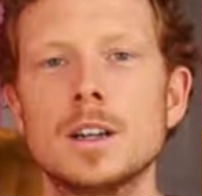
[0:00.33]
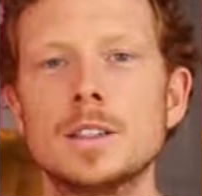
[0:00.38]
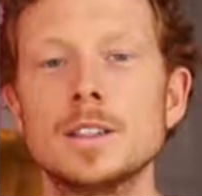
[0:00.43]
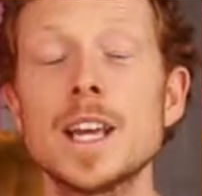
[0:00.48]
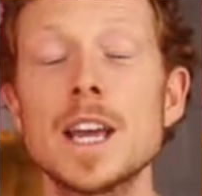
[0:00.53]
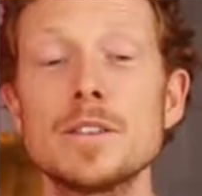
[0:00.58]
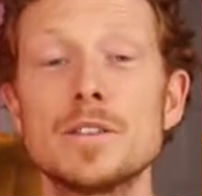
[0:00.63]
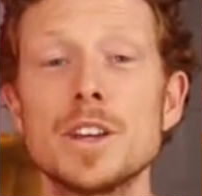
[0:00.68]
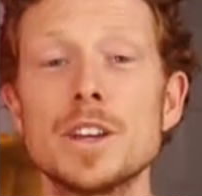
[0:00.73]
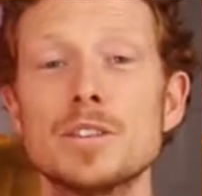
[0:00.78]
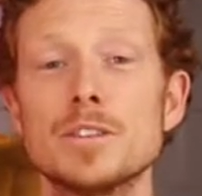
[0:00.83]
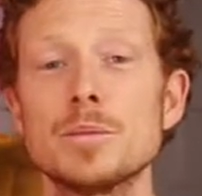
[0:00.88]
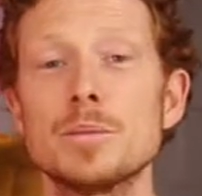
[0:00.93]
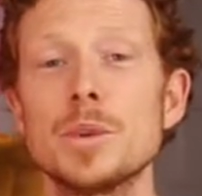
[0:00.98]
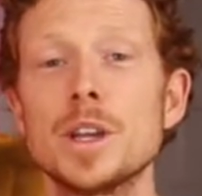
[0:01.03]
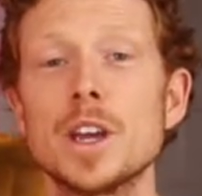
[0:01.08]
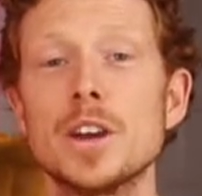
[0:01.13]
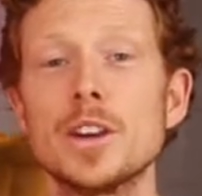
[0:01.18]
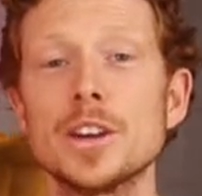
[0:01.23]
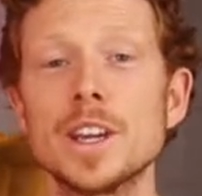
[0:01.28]
Dave here from
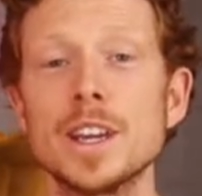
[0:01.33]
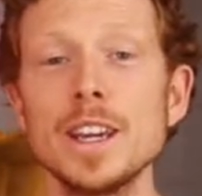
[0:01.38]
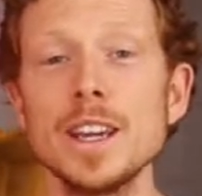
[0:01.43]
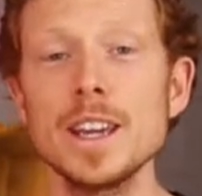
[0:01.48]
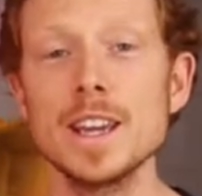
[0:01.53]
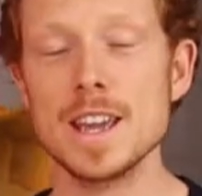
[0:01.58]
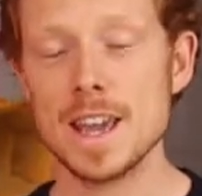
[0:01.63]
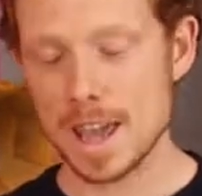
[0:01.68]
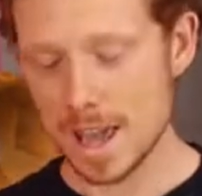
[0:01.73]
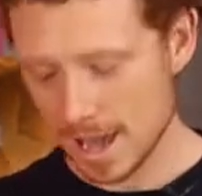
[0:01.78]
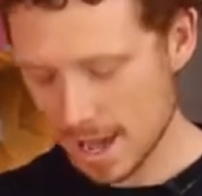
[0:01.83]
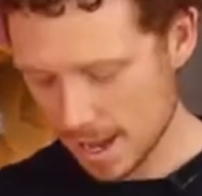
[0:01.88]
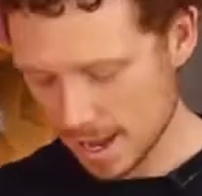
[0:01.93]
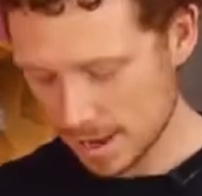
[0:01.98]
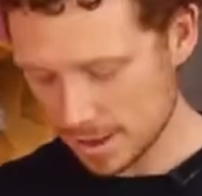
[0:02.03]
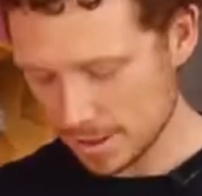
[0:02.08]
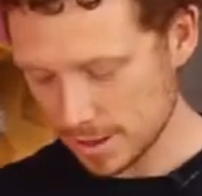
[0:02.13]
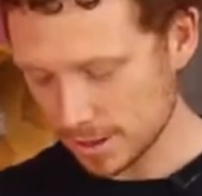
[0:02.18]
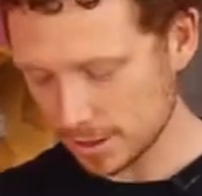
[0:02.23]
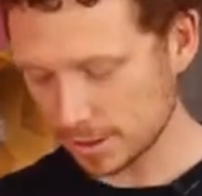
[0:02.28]
BOgear,
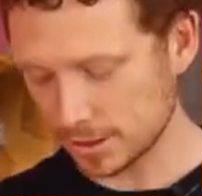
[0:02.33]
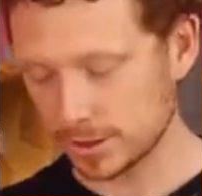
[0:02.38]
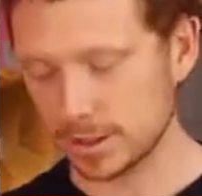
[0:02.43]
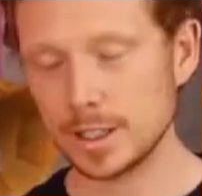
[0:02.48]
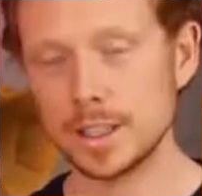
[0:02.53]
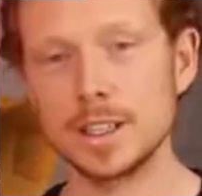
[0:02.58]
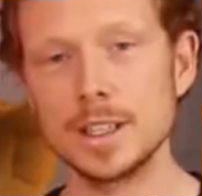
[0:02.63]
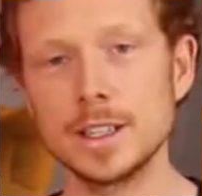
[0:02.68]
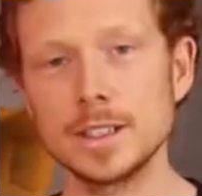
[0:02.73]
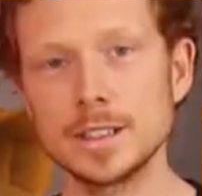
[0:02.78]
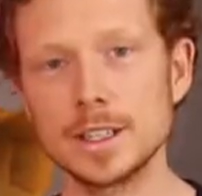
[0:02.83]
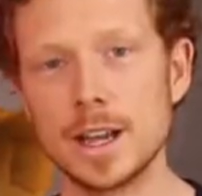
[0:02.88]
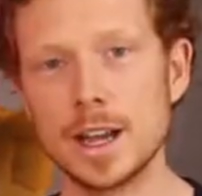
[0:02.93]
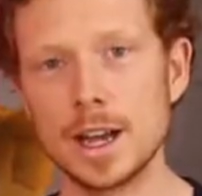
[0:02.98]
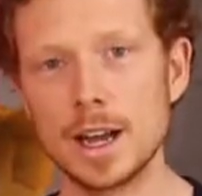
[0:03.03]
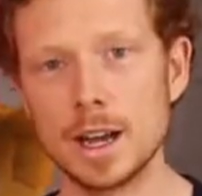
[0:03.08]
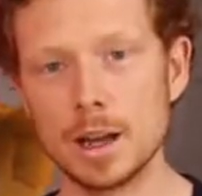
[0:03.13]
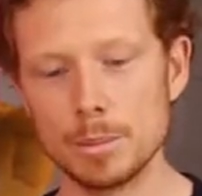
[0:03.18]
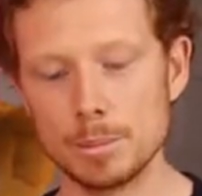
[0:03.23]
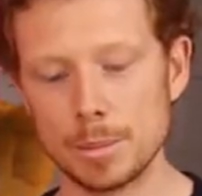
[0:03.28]
and this is
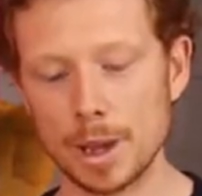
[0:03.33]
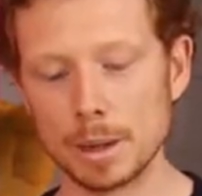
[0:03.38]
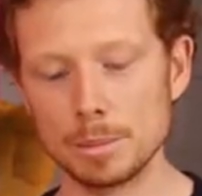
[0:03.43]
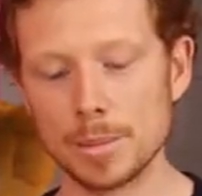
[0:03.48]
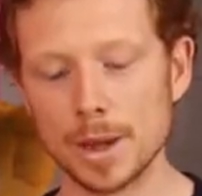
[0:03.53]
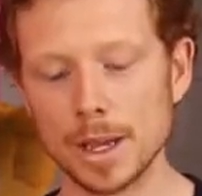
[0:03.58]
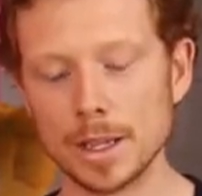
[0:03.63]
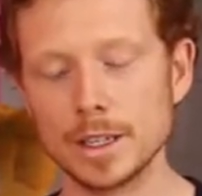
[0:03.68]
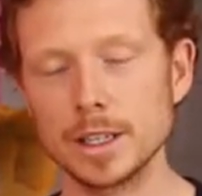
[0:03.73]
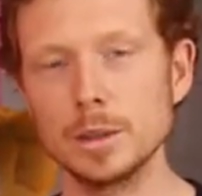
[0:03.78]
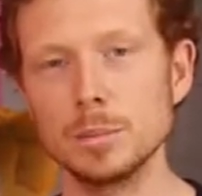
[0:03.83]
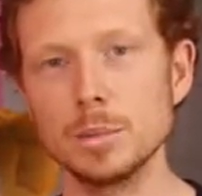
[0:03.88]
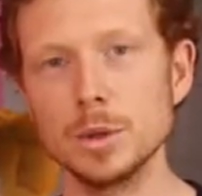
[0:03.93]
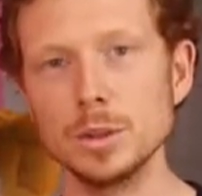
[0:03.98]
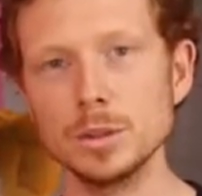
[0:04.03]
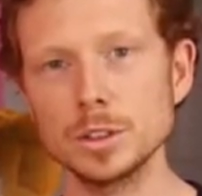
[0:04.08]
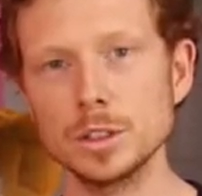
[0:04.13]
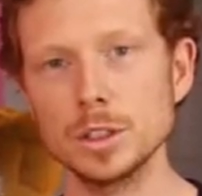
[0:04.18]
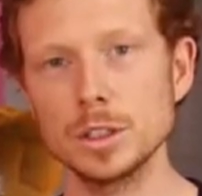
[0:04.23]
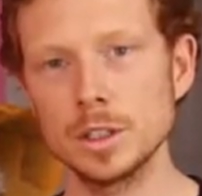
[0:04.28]
a backpack hip
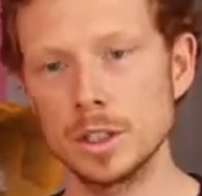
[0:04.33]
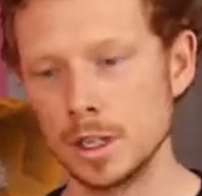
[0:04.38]
belt.